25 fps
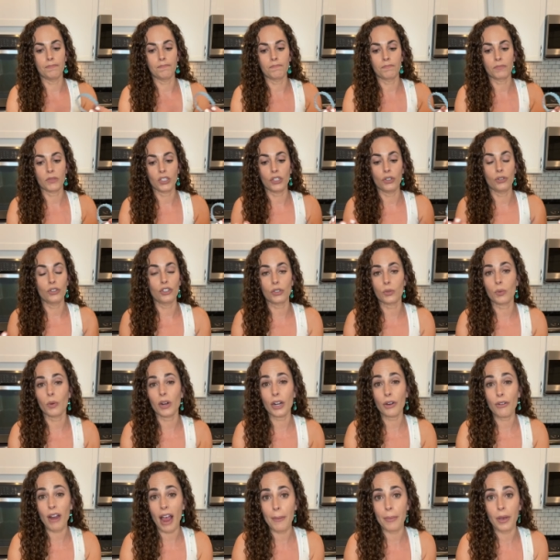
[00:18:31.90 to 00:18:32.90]
you just want to
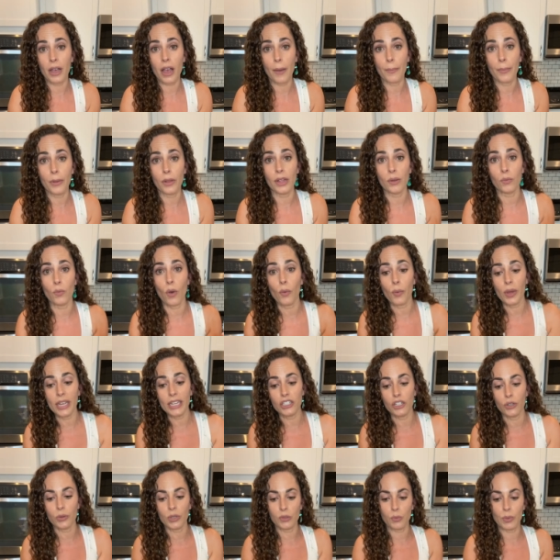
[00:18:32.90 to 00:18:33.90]
grab a couple. And what we
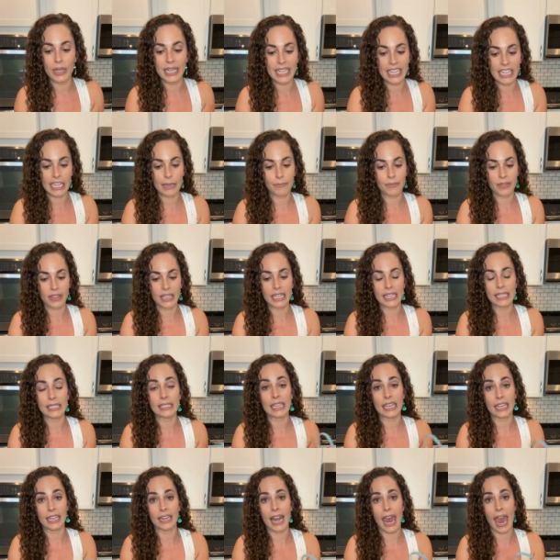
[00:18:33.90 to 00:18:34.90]
do is we keep these
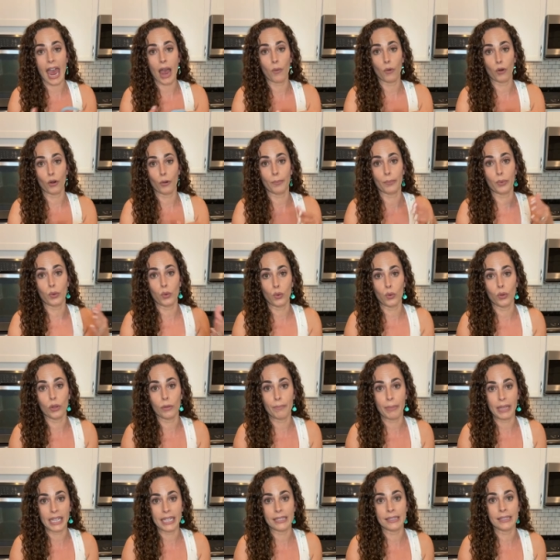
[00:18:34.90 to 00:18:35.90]
in our pool
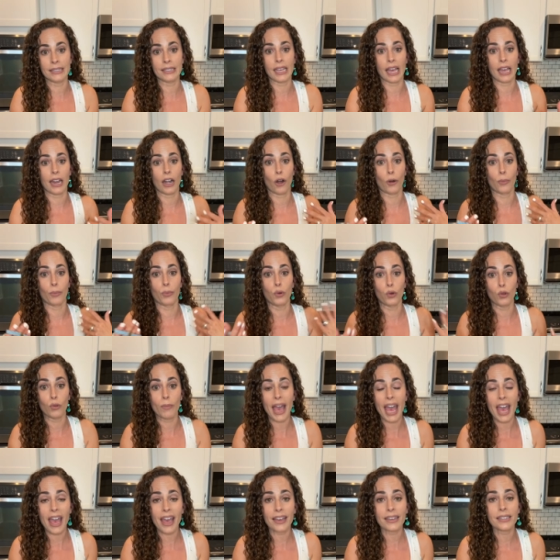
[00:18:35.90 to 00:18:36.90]
bins and our pool
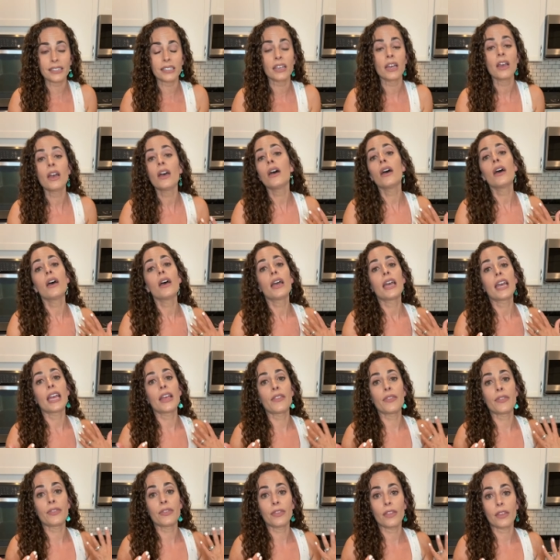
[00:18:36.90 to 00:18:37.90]
bags
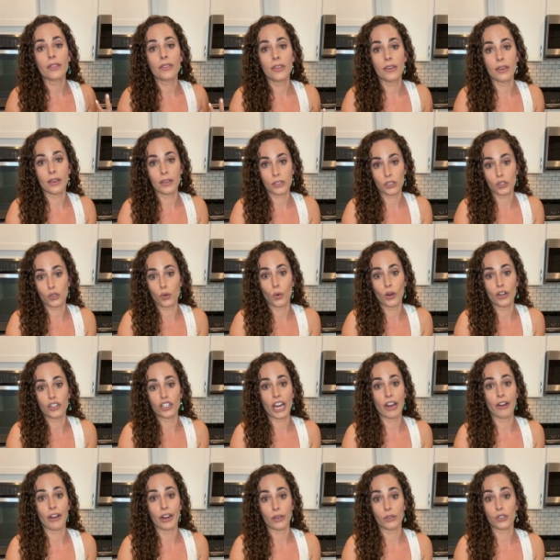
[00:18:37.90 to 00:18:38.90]
in the storage area.